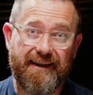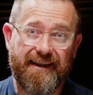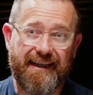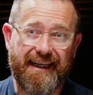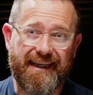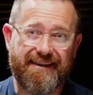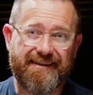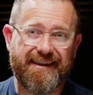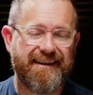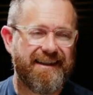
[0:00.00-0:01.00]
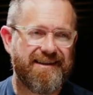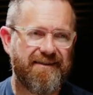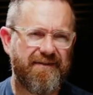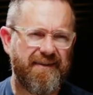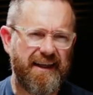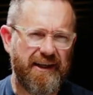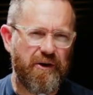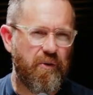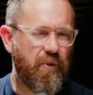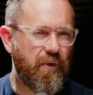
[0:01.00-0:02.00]
And did this
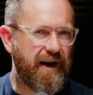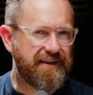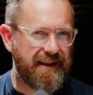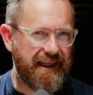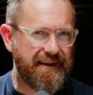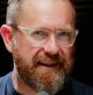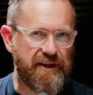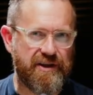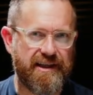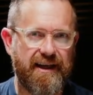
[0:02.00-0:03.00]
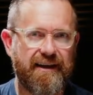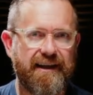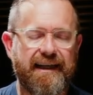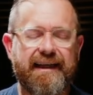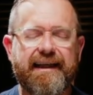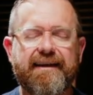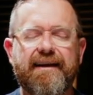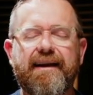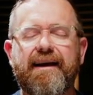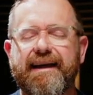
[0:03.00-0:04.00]
video resonate? Did it shed any
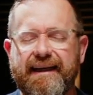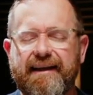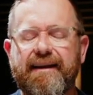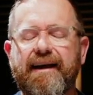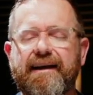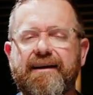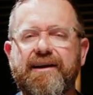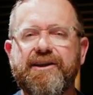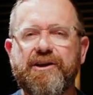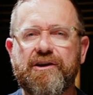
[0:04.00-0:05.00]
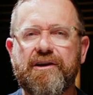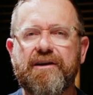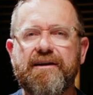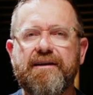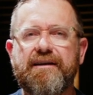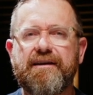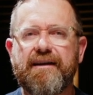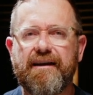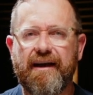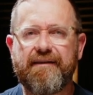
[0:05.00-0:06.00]
light on your
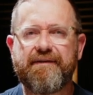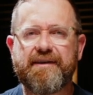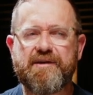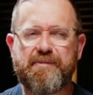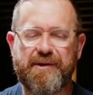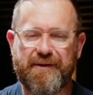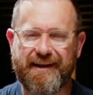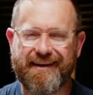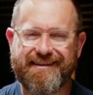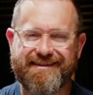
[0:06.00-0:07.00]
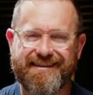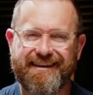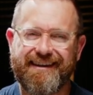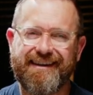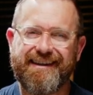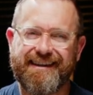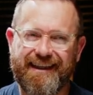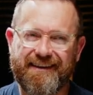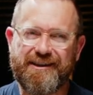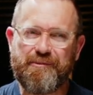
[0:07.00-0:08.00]
life experience?
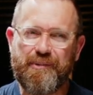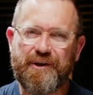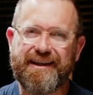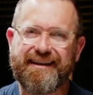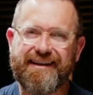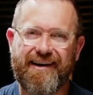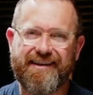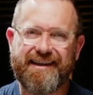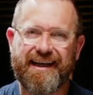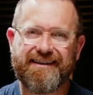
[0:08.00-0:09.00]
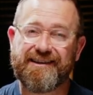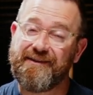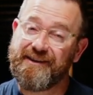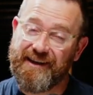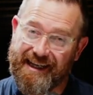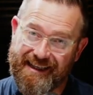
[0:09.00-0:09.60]
Now that you put it in the context of your head